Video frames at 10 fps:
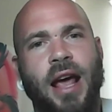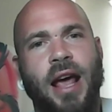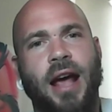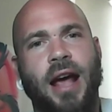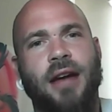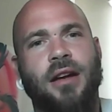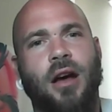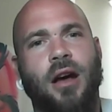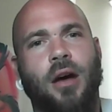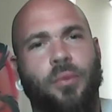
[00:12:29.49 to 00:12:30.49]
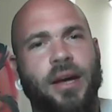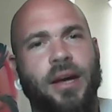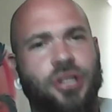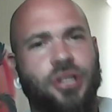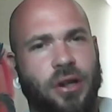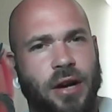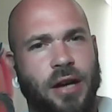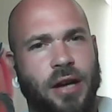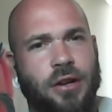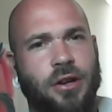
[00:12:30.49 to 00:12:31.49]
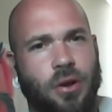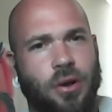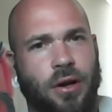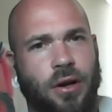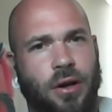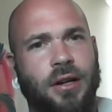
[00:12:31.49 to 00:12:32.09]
and a rigged jury in New York